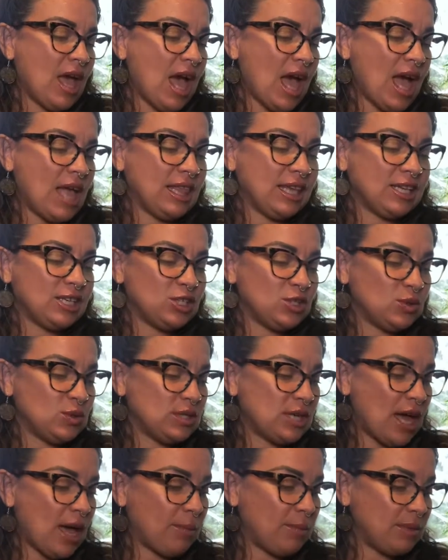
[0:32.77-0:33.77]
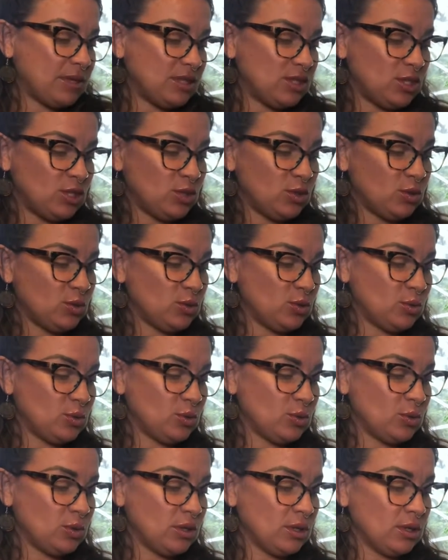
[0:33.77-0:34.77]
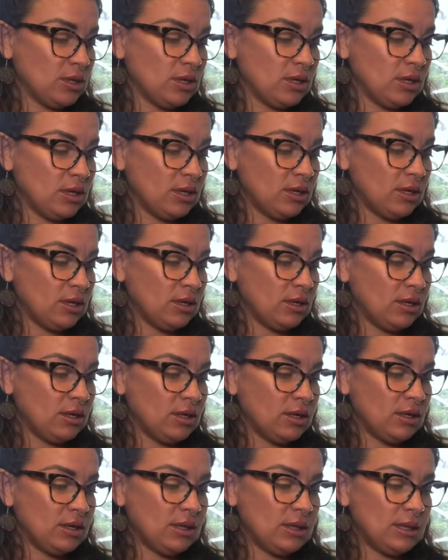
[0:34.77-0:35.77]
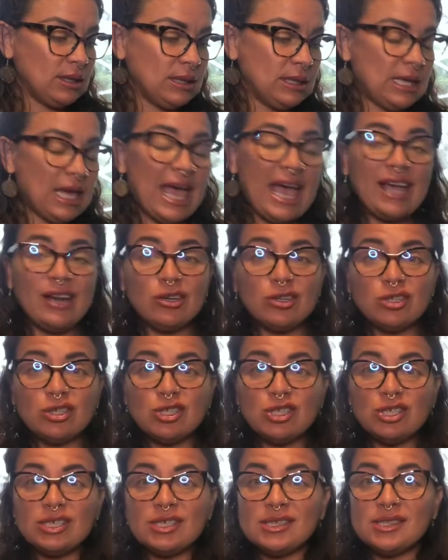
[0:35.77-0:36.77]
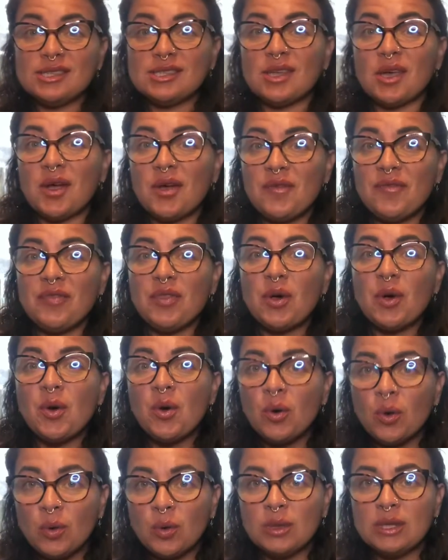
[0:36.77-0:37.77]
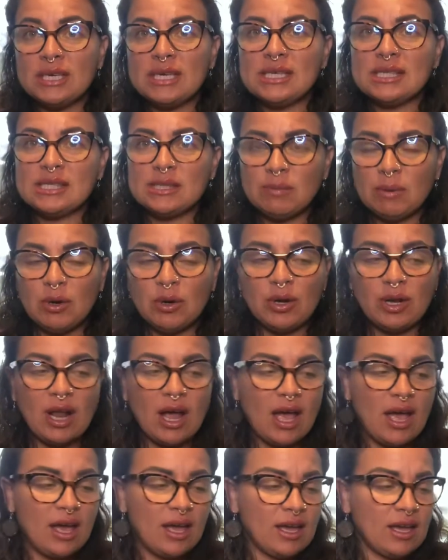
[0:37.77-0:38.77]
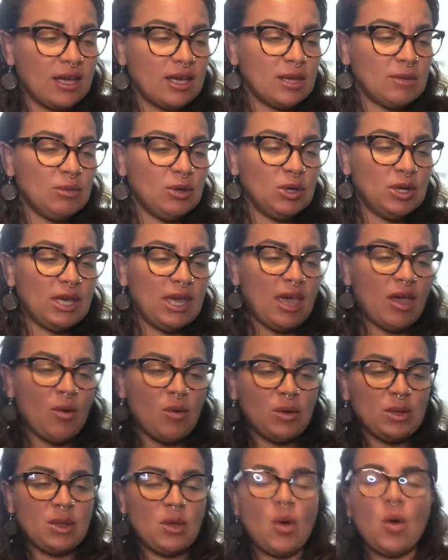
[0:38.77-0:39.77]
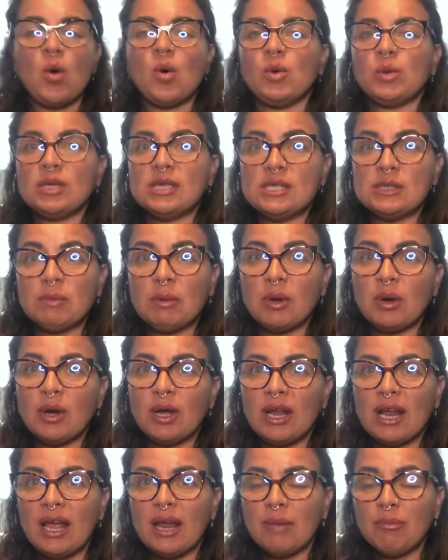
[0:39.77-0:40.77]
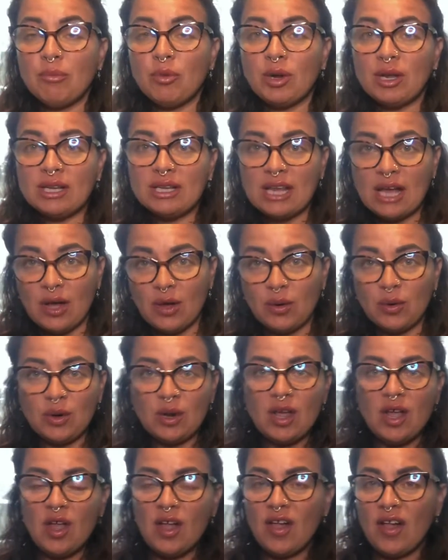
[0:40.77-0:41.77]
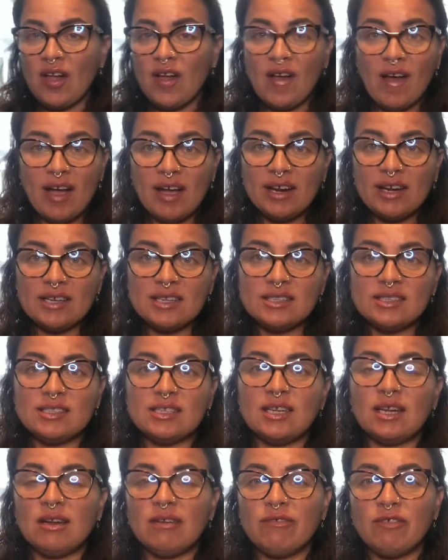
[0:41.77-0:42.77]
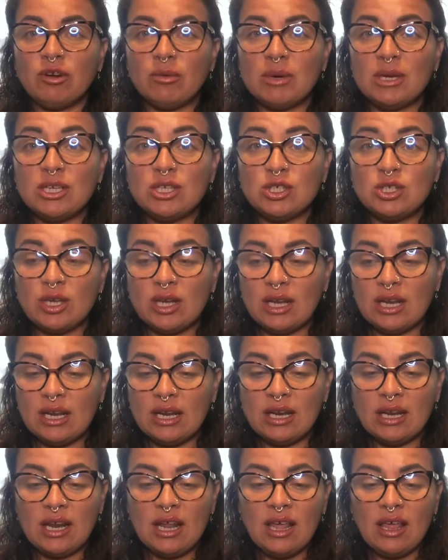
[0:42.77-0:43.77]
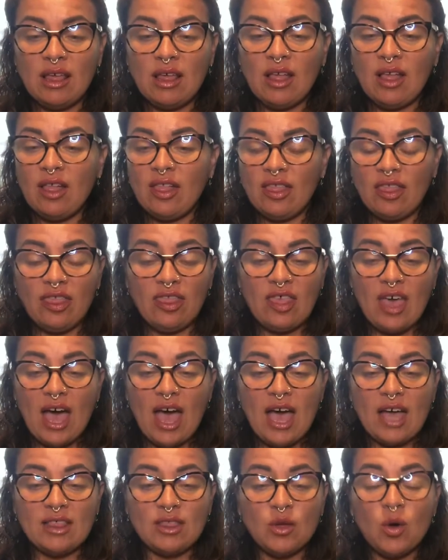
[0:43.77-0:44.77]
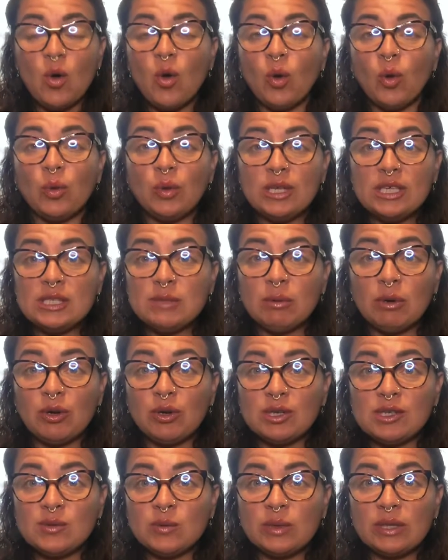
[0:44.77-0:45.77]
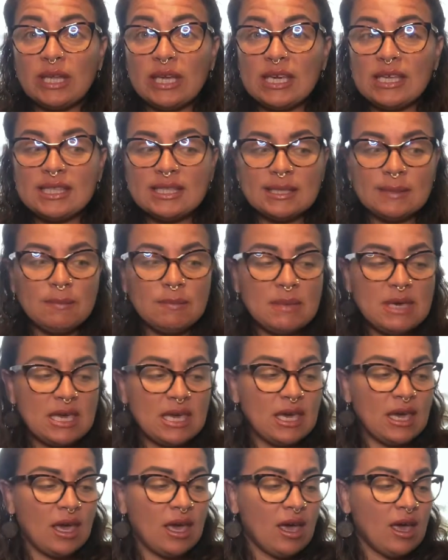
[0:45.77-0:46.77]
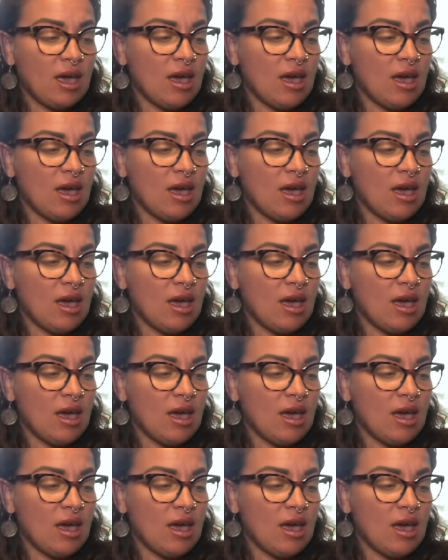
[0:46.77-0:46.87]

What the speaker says: I like to tap into the energies of the Holy Spirit. I communicate with the Holy Spirit and bring down guidance and information that the Holy Spirit is relaying to me.